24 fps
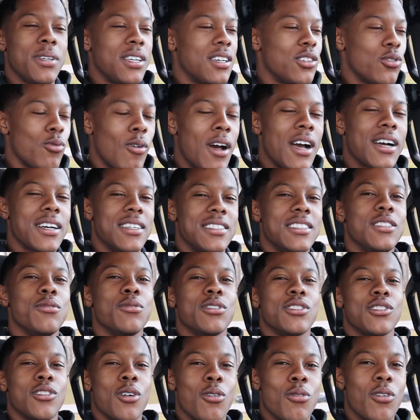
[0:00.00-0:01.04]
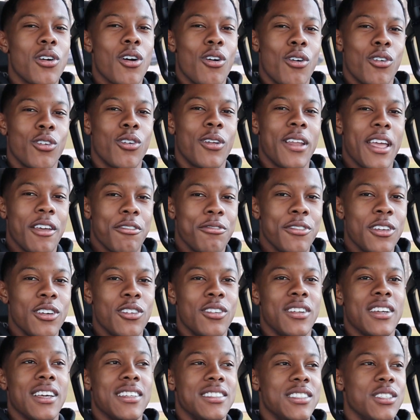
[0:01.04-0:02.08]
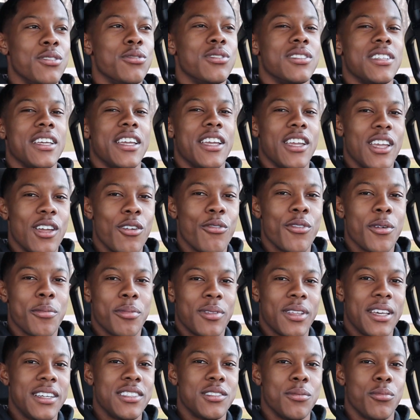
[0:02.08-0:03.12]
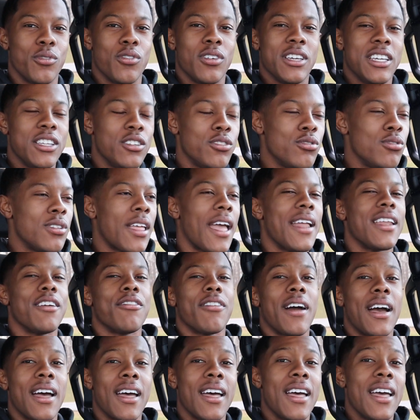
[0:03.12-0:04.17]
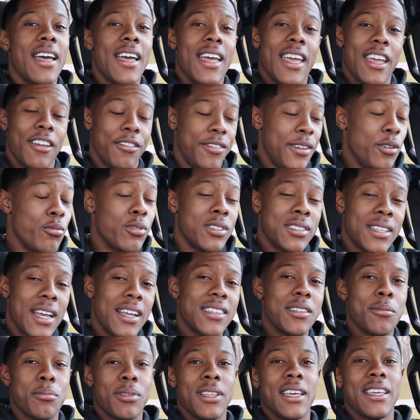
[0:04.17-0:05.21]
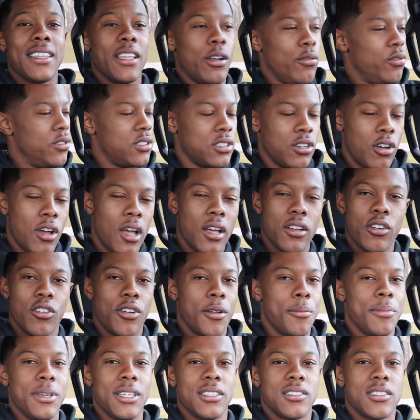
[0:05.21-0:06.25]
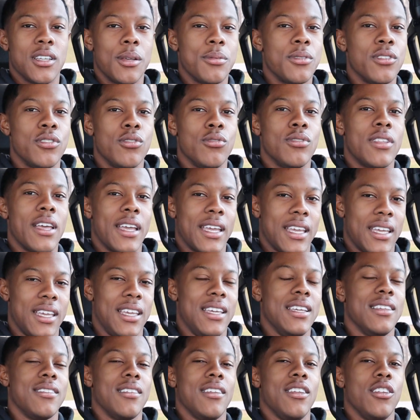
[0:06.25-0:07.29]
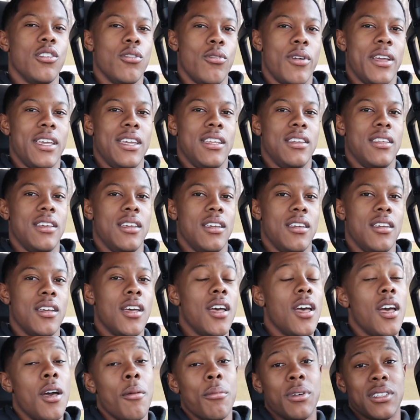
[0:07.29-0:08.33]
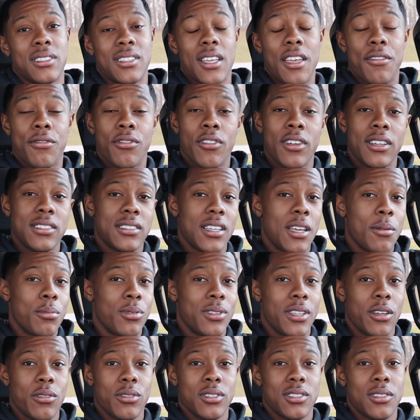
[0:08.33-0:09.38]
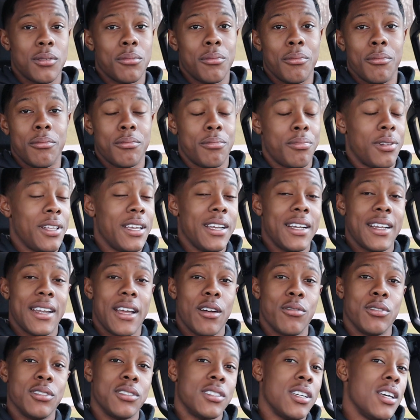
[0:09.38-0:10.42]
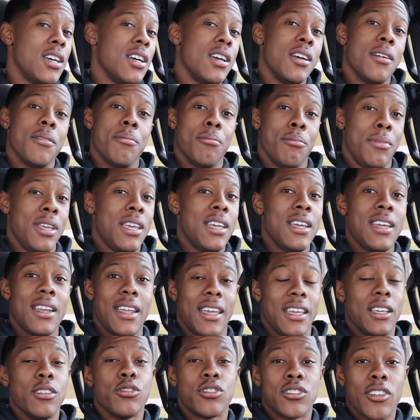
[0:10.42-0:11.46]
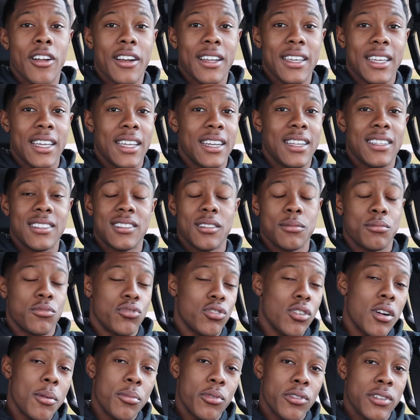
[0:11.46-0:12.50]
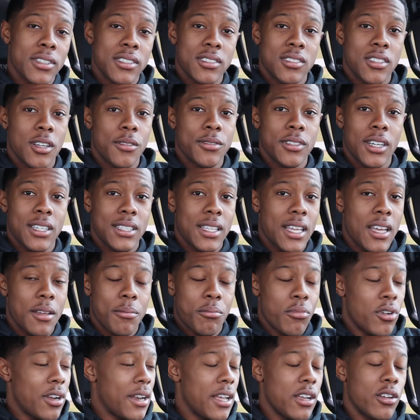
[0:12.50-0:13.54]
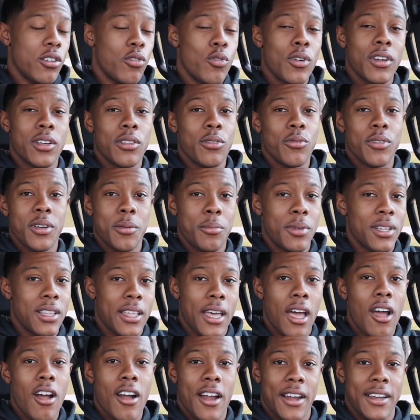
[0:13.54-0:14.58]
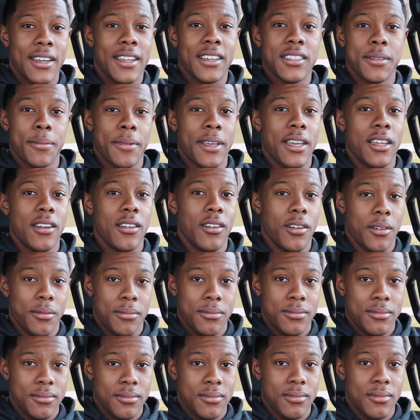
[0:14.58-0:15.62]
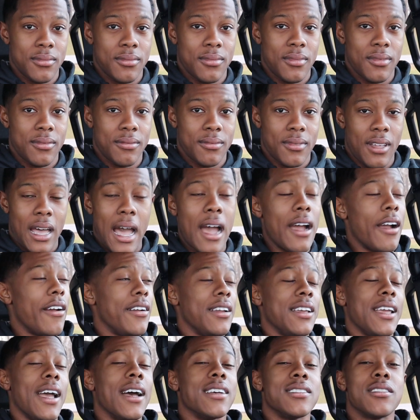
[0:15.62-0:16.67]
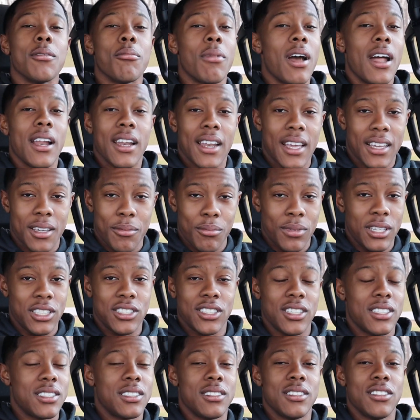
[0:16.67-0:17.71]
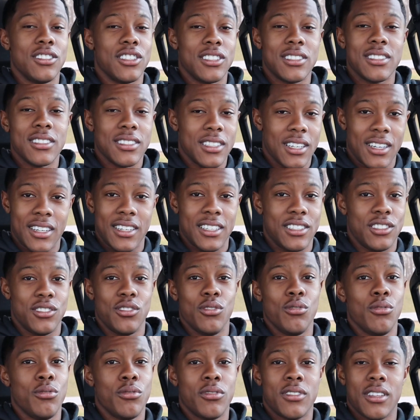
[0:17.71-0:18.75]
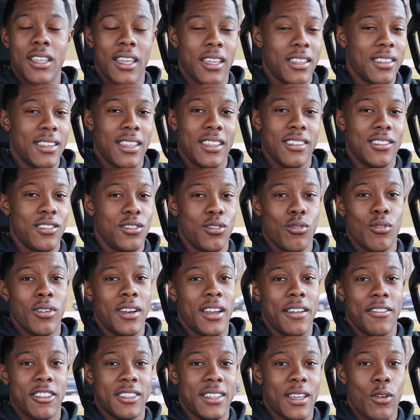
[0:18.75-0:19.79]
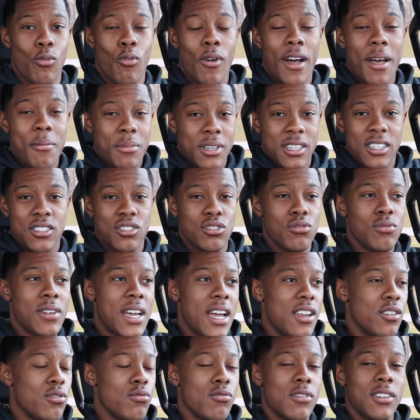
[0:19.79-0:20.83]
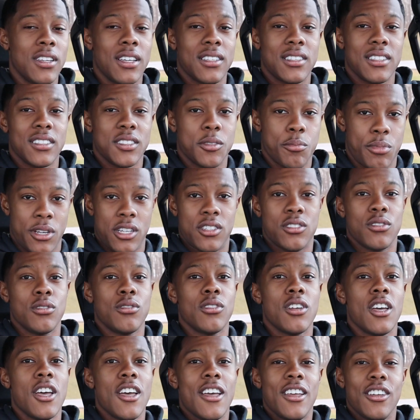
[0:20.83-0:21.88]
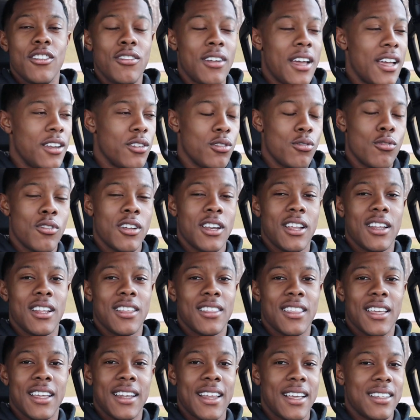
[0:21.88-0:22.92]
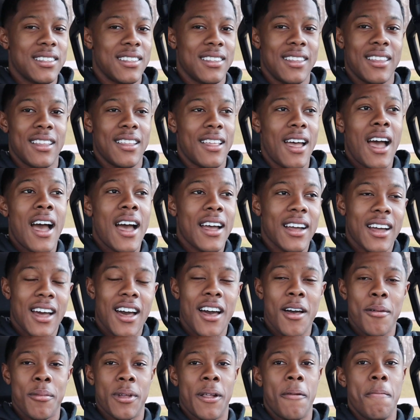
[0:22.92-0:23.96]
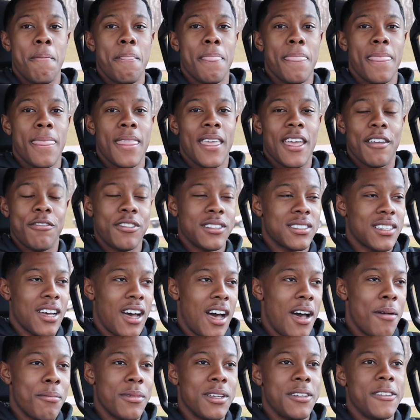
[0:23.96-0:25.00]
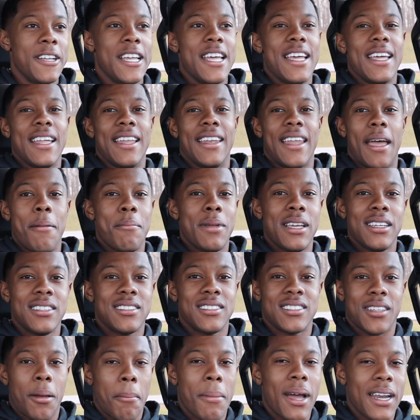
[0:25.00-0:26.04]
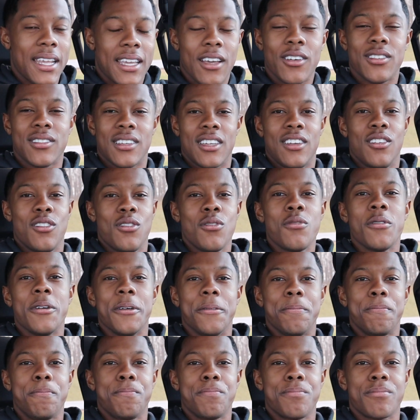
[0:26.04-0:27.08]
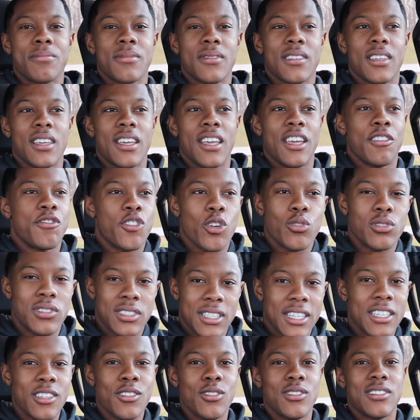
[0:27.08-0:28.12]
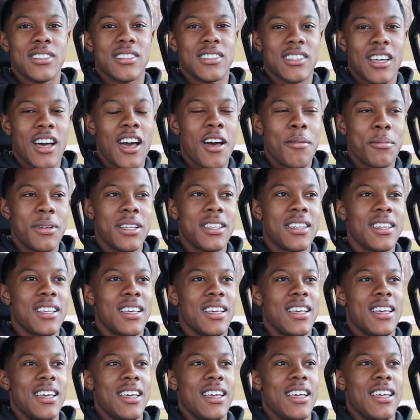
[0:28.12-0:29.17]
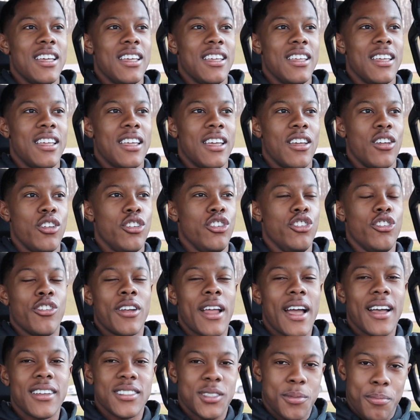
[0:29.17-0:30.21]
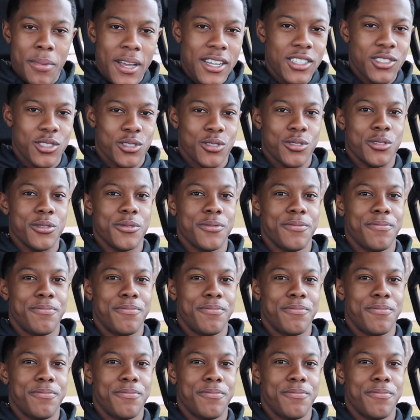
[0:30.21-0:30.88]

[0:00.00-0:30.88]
Because why? Because he was so cold on that field, because he was irreplaceable. He knew that if I if he was not to play, there was not going to be a substitute that could easily do what he did. But say for example, there was some player that was mid and he started getting in some trouble and stuff like that, bro, they quickly would have been like, all right, next man up. I already got somebody that can be just just as good as you that's doing everything. Why? Because you're not doing nothing special. You're not doing anything that's non-common. If it's common, that means somebody else can do it. If your skills is common, you're not special.